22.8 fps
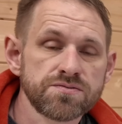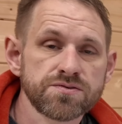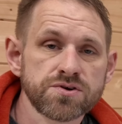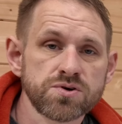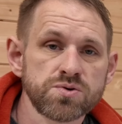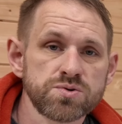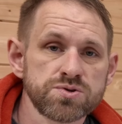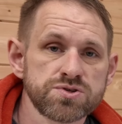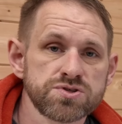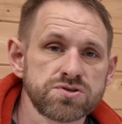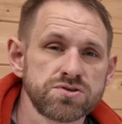of
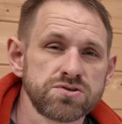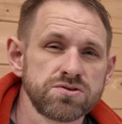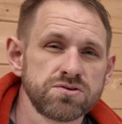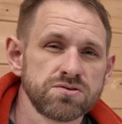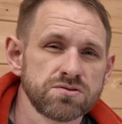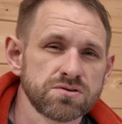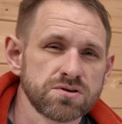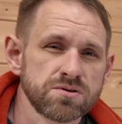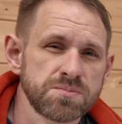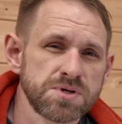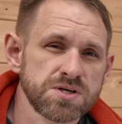course, you're
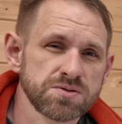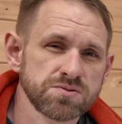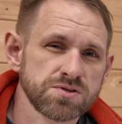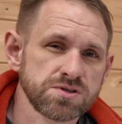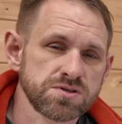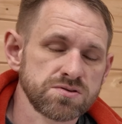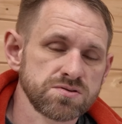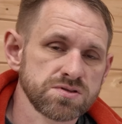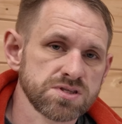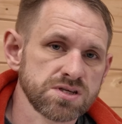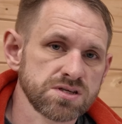not going to be able to
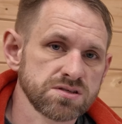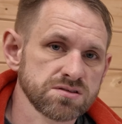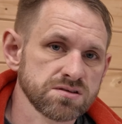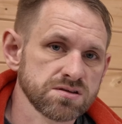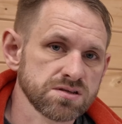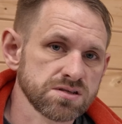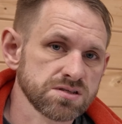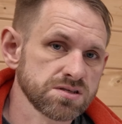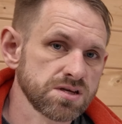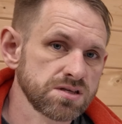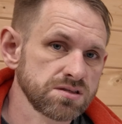use things
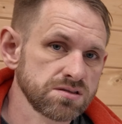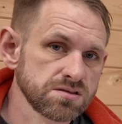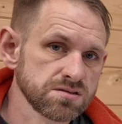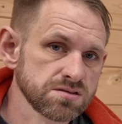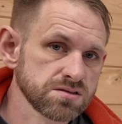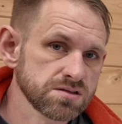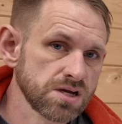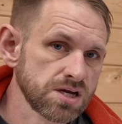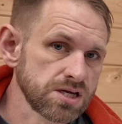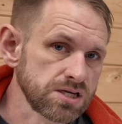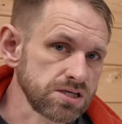like center
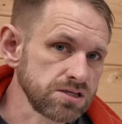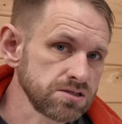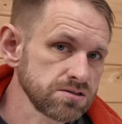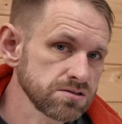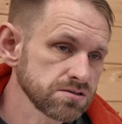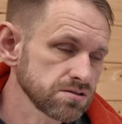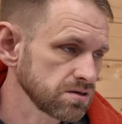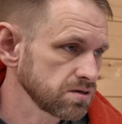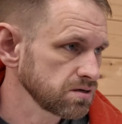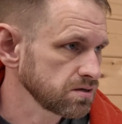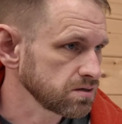
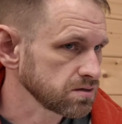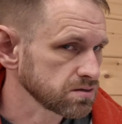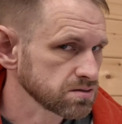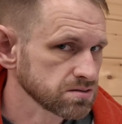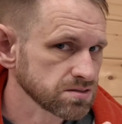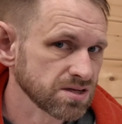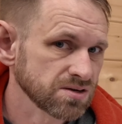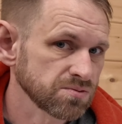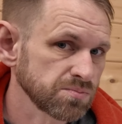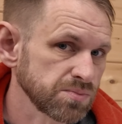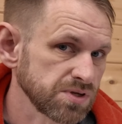stage
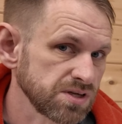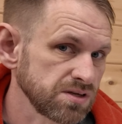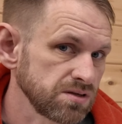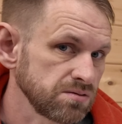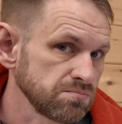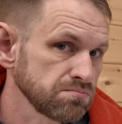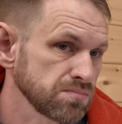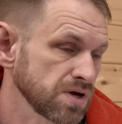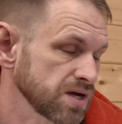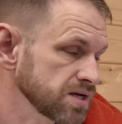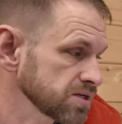because uh, that'll be
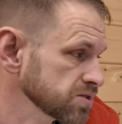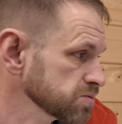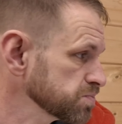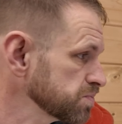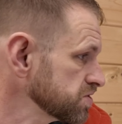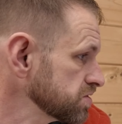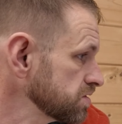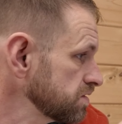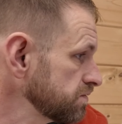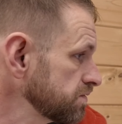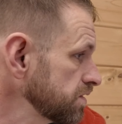Mac
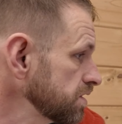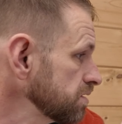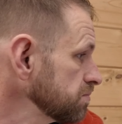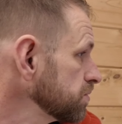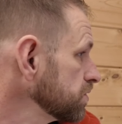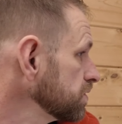specific.